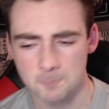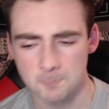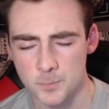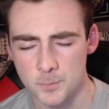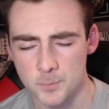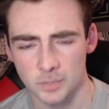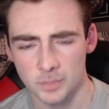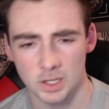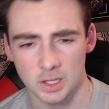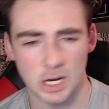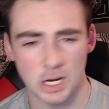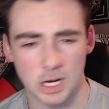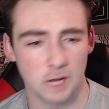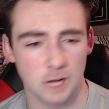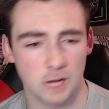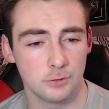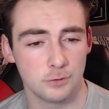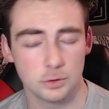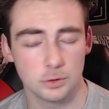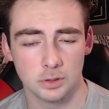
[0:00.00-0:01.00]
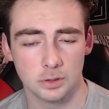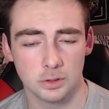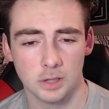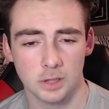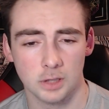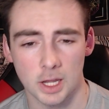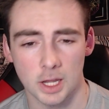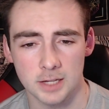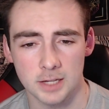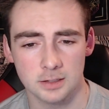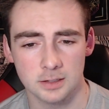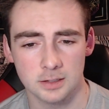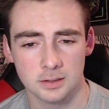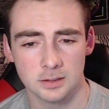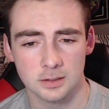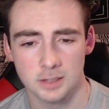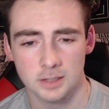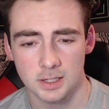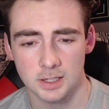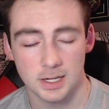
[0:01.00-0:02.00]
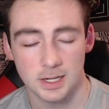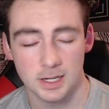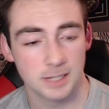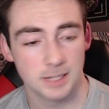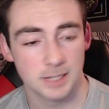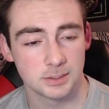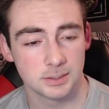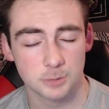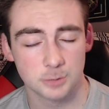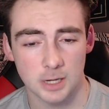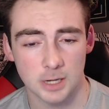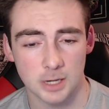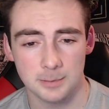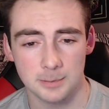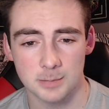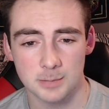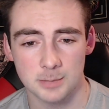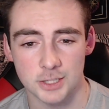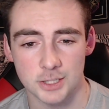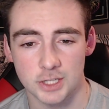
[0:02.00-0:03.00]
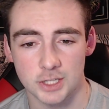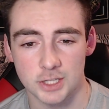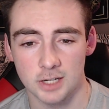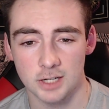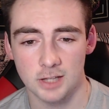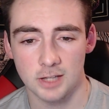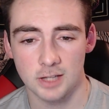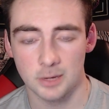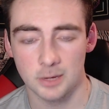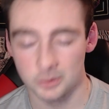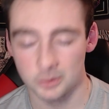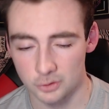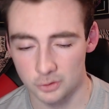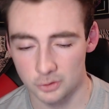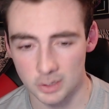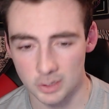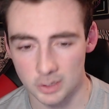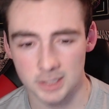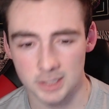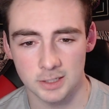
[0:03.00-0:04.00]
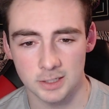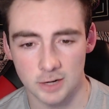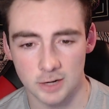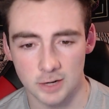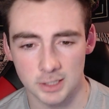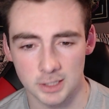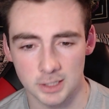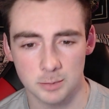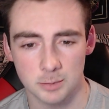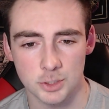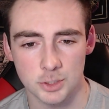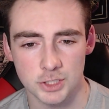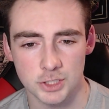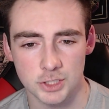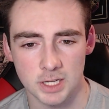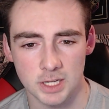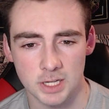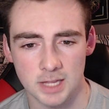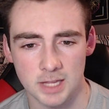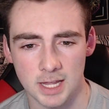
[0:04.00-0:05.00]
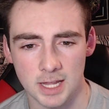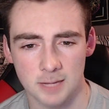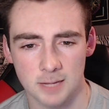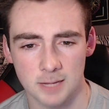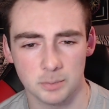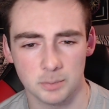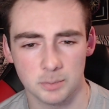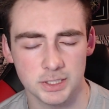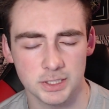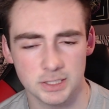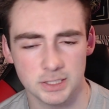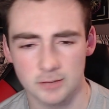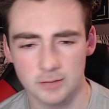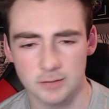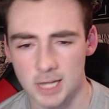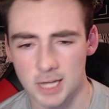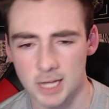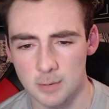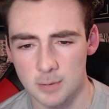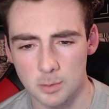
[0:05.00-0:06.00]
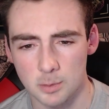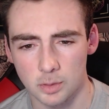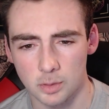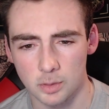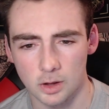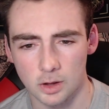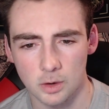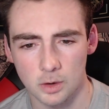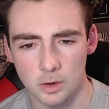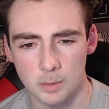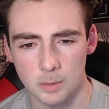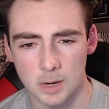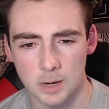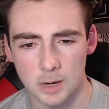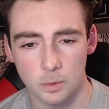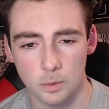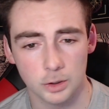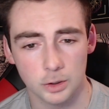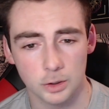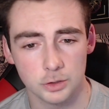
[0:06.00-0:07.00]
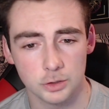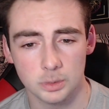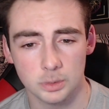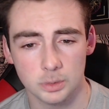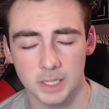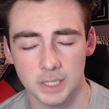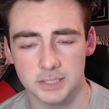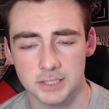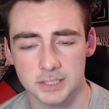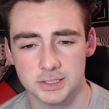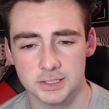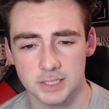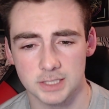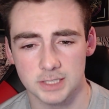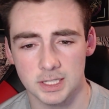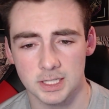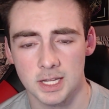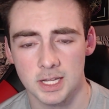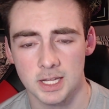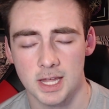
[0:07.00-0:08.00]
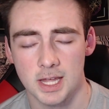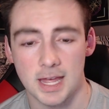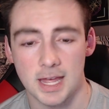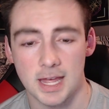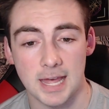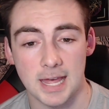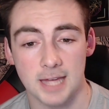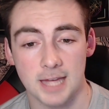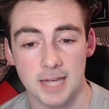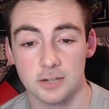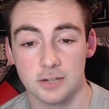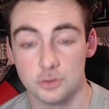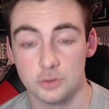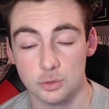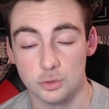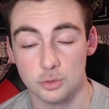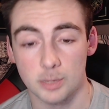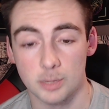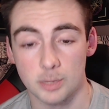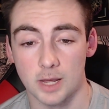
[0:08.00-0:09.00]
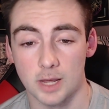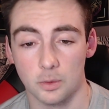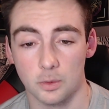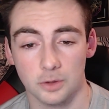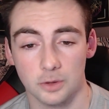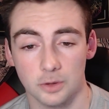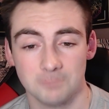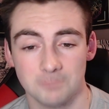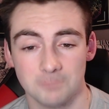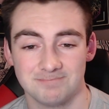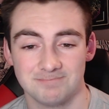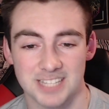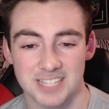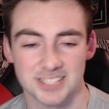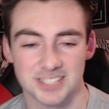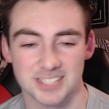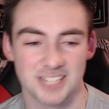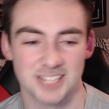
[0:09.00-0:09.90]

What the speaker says: If you could like and subscribe to my channel, I would greatly appreciate that. And please leave a comment below about what you would like to see added to Palworld. Thanks, guys.